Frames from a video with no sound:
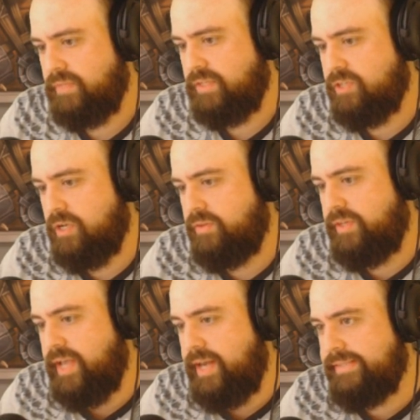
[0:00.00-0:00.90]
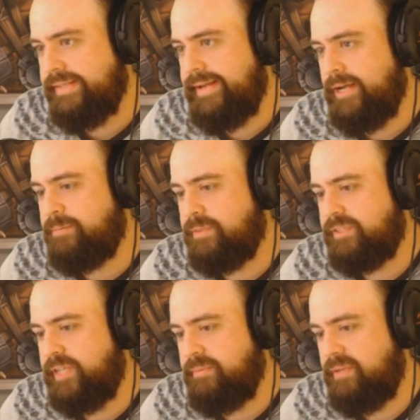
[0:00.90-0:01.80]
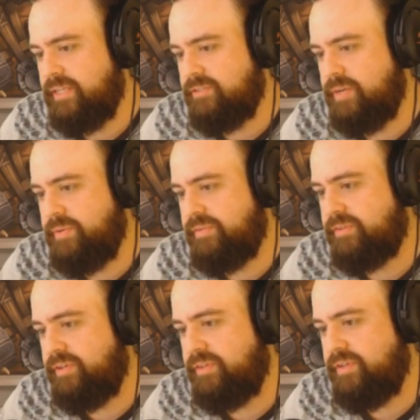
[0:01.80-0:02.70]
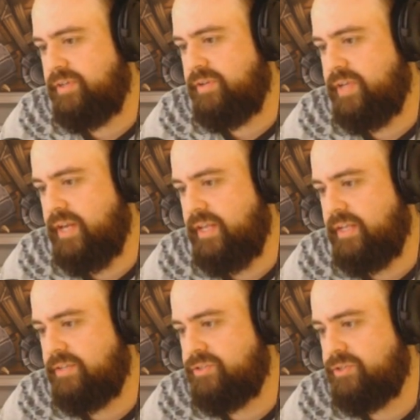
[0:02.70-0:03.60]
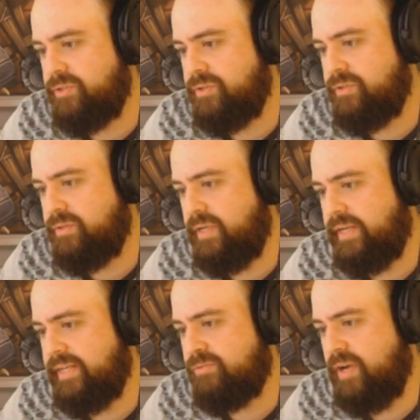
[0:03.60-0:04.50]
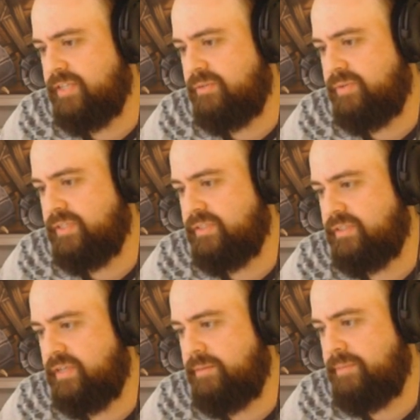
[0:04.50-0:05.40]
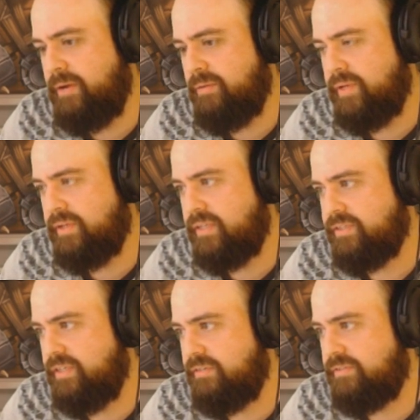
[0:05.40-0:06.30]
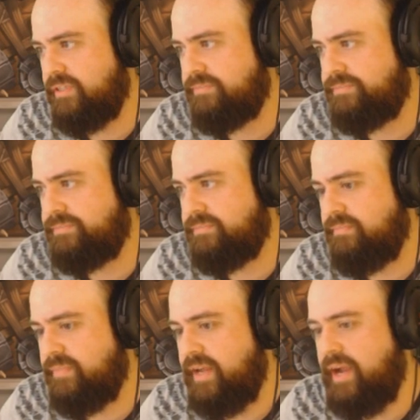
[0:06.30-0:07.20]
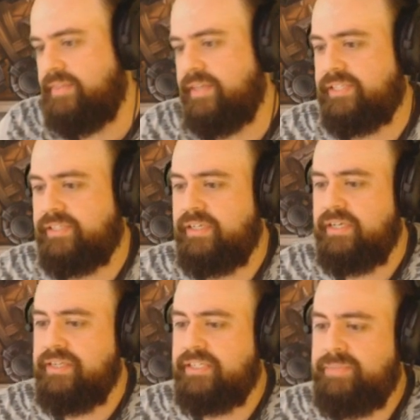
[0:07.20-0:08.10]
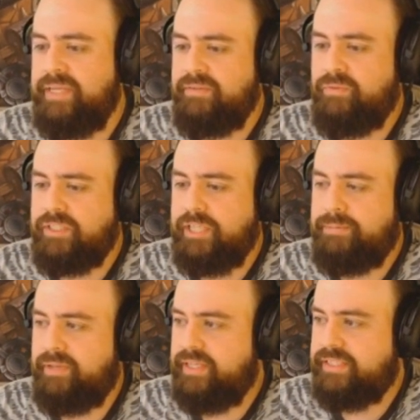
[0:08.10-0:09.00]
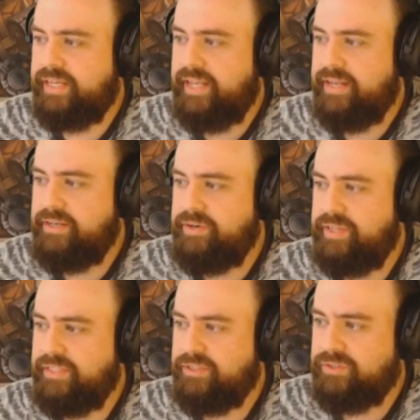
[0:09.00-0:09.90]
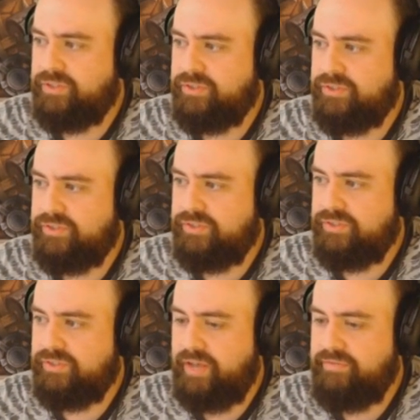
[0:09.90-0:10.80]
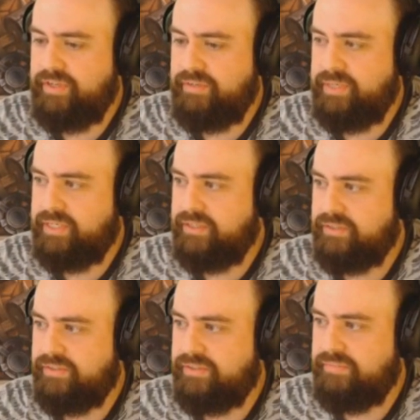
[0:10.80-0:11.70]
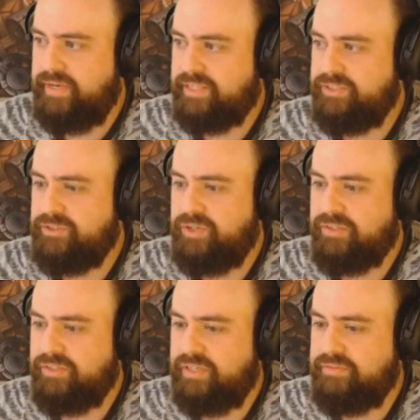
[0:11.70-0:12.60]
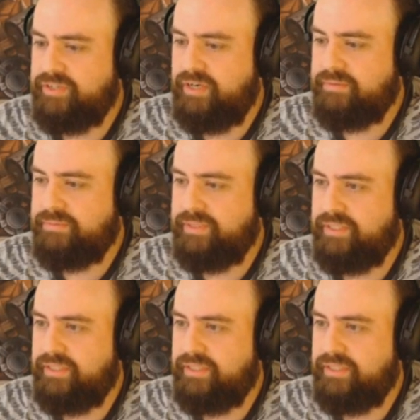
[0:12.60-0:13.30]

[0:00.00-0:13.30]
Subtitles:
So the Yeti's going to help us stabilize, right? We have a 3/3 into a Yeti into, I guess, Rising Winds, kind of Power of the Wild kind of stuff. So this means once I play this, I can't do anything till turn 7 because my next 2 draws are 7 drops. But